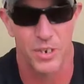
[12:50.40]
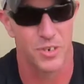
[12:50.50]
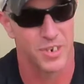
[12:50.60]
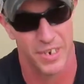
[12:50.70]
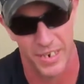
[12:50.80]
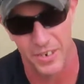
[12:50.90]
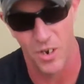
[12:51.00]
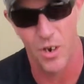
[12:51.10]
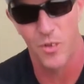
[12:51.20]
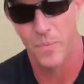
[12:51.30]
You just connect
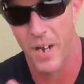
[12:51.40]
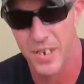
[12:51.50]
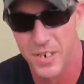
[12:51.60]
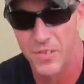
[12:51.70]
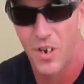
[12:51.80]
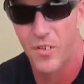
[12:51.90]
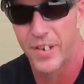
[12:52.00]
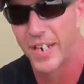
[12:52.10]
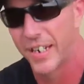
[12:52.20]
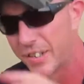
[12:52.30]
all the positives, all
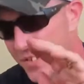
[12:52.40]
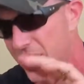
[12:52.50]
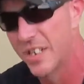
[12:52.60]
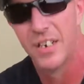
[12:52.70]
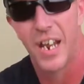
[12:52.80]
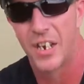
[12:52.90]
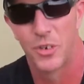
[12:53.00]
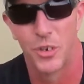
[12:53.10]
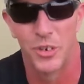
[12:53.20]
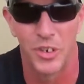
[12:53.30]
the negatives, and
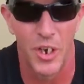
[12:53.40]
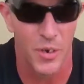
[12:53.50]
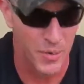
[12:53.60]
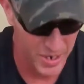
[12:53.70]
you're good to go.